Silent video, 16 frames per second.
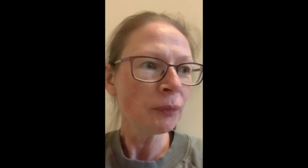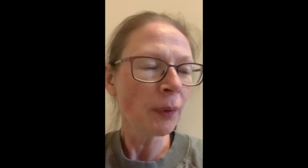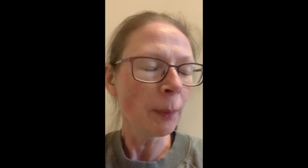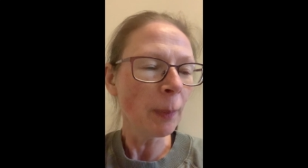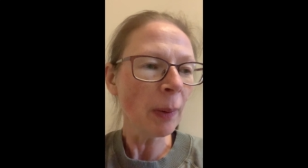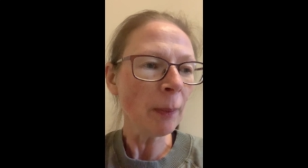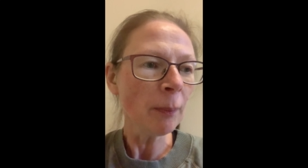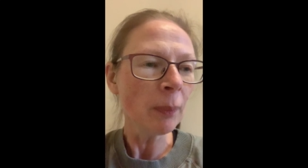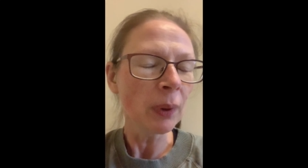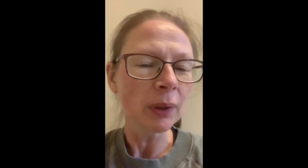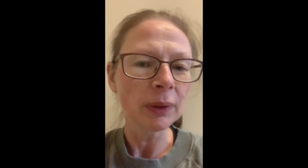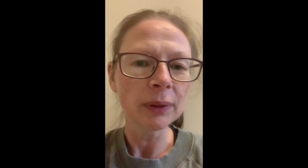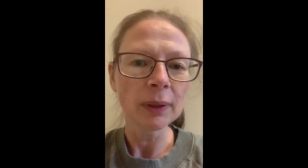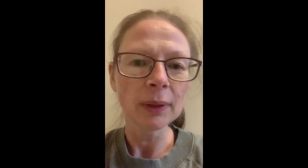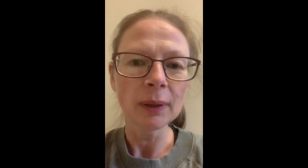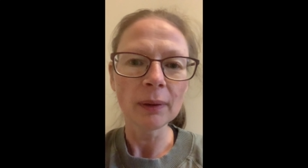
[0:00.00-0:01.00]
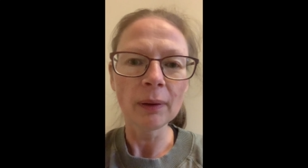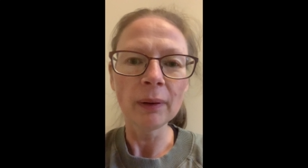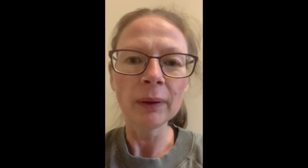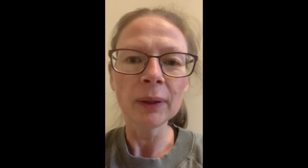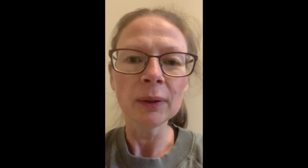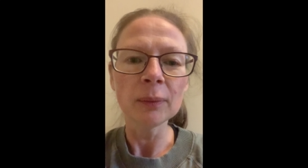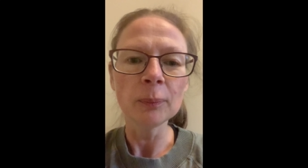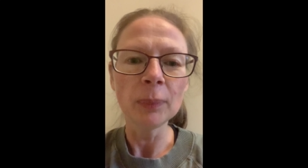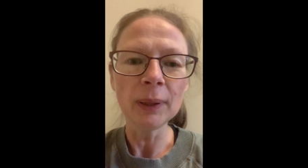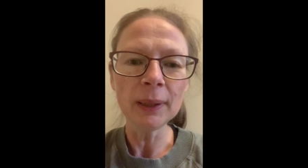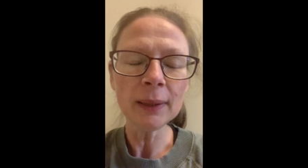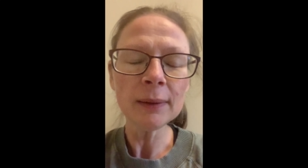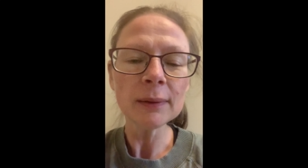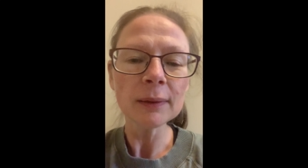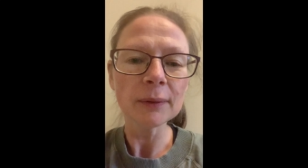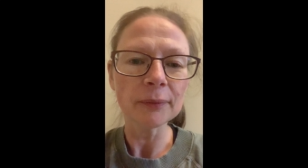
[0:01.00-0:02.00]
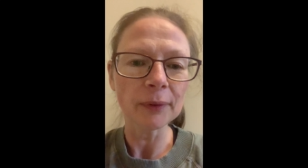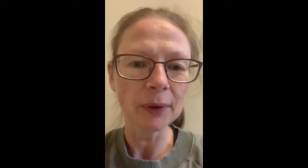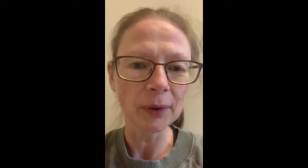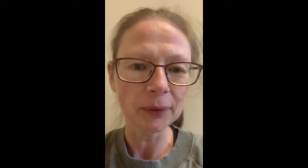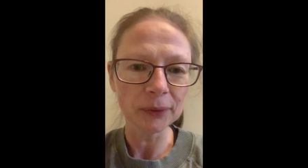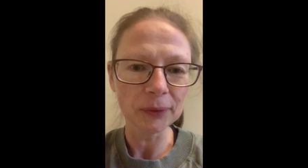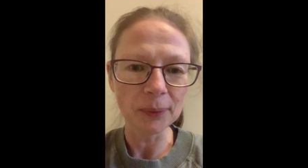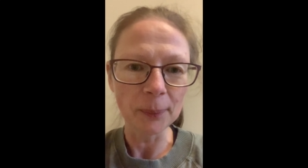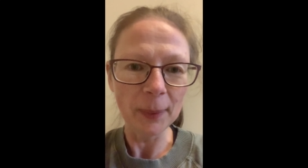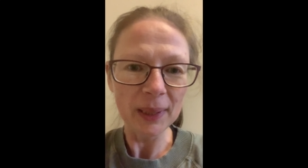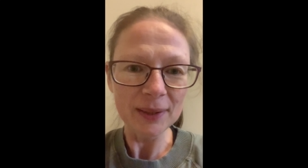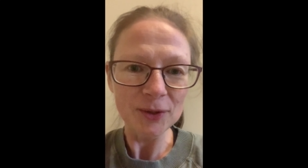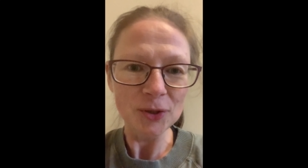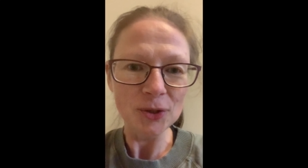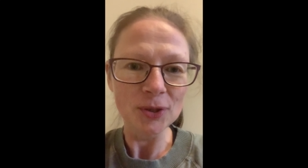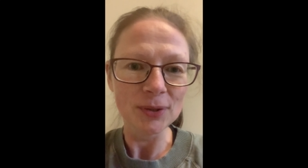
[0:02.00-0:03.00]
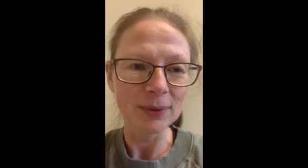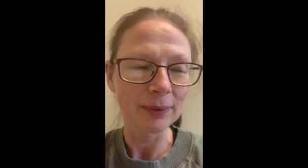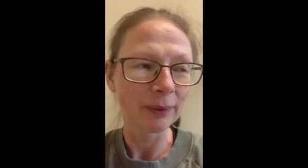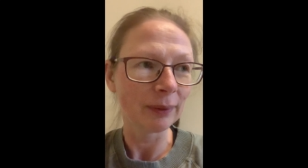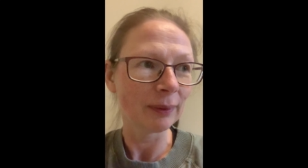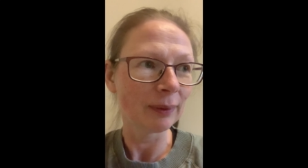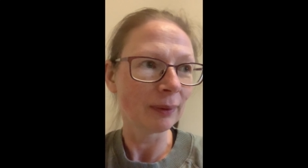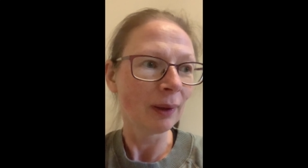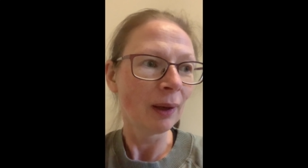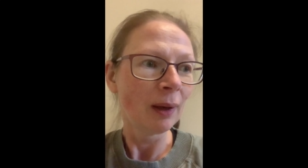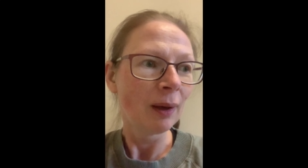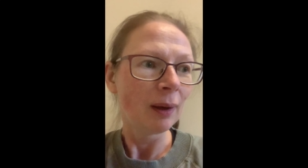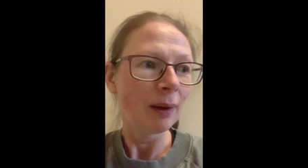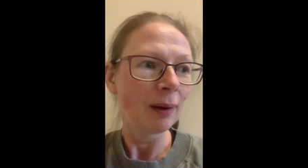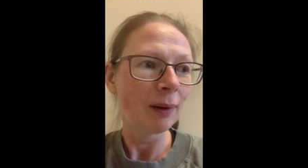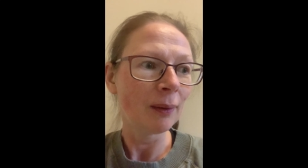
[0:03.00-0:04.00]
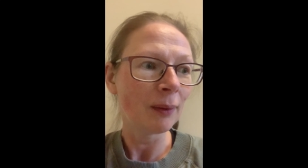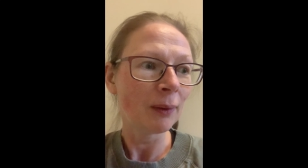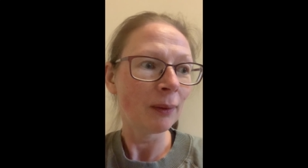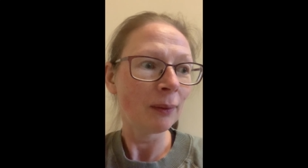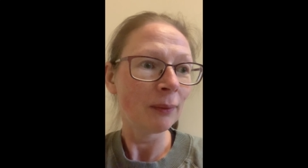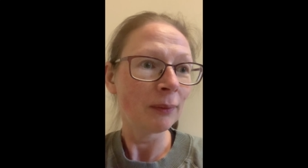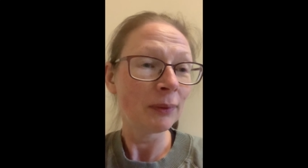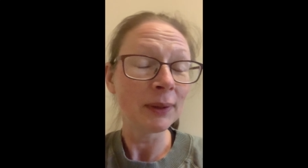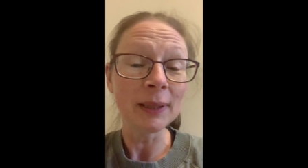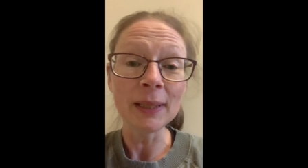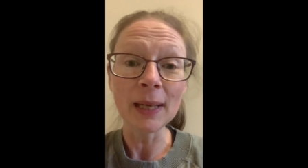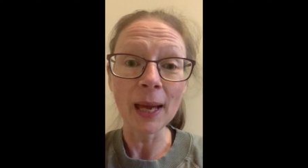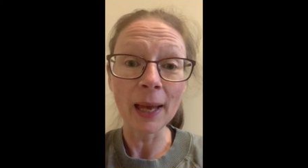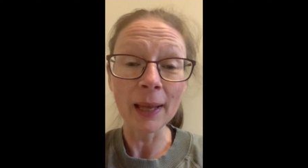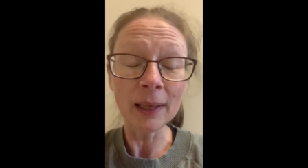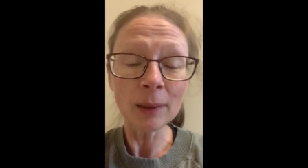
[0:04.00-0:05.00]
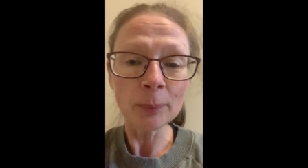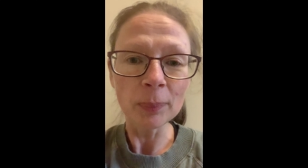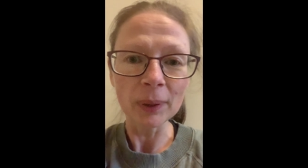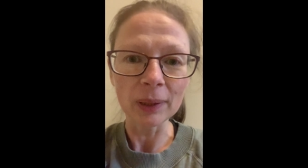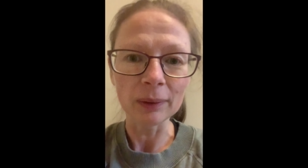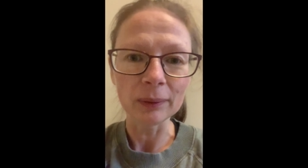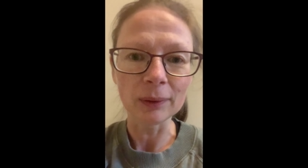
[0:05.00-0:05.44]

remembered that I completely forgot to mention uh, the Annabelle